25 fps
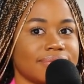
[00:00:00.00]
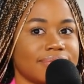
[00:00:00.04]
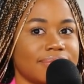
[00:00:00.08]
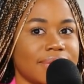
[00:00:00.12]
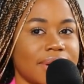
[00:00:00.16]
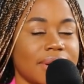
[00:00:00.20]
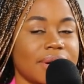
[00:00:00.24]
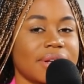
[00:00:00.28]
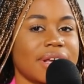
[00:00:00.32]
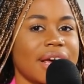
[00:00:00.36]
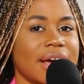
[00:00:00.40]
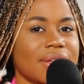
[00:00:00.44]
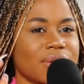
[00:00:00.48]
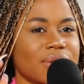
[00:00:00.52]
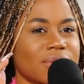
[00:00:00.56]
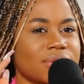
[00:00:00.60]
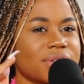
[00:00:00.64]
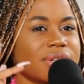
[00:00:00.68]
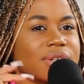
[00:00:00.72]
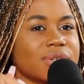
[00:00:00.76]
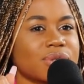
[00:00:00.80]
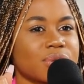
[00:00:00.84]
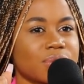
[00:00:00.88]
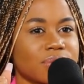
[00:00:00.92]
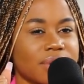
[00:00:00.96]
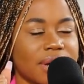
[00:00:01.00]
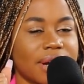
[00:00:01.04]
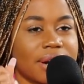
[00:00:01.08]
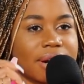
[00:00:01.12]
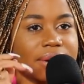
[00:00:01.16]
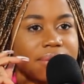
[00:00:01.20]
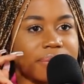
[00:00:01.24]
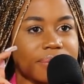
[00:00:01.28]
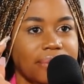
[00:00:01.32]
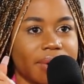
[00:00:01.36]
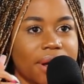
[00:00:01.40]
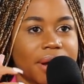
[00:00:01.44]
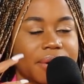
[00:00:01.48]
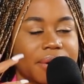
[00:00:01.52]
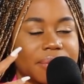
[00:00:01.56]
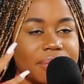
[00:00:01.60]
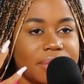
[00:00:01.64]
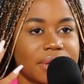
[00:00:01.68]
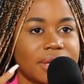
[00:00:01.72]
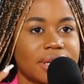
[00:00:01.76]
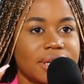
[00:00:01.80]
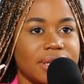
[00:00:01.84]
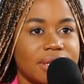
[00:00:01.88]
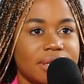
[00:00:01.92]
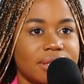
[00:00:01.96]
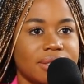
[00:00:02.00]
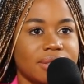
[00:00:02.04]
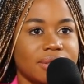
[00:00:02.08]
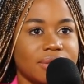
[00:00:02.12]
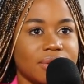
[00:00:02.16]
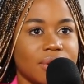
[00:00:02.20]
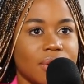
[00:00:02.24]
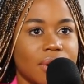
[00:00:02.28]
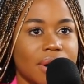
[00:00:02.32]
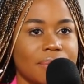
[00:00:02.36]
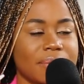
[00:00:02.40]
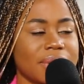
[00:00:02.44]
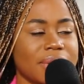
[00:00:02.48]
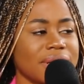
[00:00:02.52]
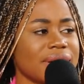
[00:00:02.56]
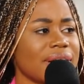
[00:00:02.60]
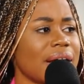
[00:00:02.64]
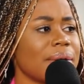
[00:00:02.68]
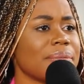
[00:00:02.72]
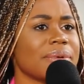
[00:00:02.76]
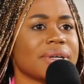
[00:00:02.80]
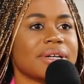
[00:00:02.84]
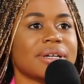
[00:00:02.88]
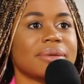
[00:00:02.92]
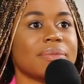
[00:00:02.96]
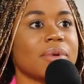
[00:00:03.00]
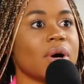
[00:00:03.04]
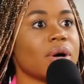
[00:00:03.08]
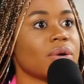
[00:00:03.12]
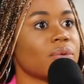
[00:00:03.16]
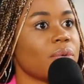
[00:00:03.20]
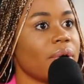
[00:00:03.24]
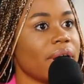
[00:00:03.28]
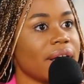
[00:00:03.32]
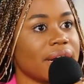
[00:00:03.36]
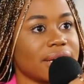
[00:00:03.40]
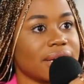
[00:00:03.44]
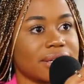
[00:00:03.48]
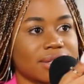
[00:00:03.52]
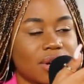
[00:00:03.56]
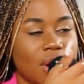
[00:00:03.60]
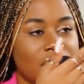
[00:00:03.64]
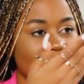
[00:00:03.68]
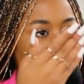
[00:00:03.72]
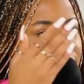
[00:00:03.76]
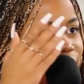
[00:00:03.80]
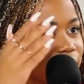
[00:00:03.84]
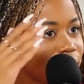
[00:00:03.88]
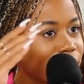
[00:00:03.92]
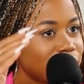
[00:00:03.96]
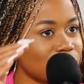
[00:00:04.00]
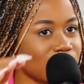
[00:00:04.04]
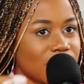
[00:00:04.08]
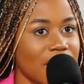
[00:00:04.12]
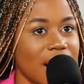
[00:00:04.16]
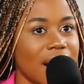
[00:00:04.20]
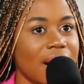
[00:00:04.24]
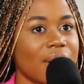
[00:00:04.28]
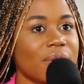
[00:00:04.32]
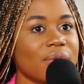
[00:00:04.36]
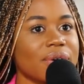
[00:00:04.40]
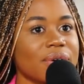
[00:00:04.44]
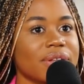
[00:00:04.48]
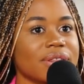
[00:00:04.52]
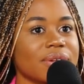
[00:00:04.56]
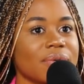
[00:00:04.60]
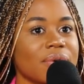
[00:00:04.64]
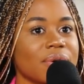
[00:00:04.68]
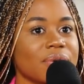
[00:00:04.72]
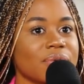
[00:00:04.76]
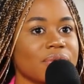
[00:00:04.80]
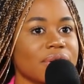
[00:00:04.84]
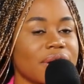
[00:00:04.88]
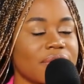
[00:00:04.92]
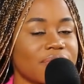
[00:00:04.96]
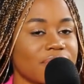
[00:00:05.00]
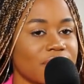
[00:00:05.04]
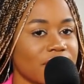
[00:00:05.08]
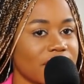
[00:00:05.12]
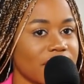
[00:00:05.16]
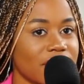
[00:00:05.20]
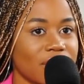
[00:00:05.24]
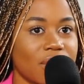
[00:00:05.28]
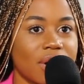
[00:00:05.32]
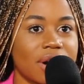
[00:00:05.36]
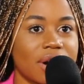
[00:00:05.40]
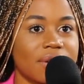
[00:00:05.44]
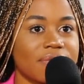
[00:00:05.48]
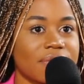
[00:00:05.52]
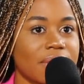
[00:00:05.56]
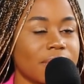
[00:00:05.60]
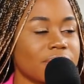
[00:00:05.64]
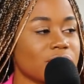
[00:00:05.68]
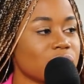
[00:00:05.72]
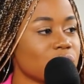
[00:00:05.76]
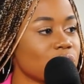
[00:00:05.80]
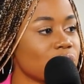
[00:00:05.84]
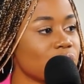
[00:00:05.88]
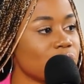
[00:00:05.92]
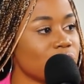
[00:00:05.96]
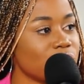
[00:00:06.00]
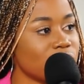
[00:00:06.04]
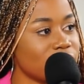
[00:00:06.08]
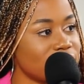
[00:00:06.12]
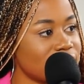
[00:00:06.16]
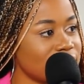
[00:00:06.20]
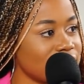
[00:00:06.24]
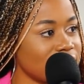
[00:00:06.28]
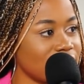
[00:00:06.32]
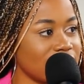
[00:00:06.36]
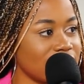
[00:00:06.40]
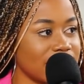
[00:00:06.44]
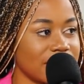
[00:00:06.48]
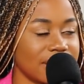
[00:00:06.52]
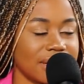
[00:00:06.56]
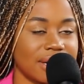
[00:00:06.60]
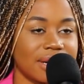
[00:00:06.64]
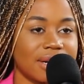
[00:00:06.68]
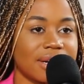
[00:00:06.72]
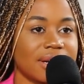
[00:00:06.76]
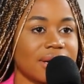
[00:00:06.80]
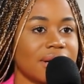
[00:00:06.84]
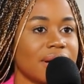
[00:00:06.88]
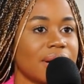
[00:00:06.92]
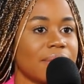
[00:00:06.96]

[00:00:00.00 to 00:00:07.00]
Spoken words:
But yeah, those are the two that I really know. I mean, come on, wait. Oliver Mtu, how in the world will I forget? Oliver Mtukudzi,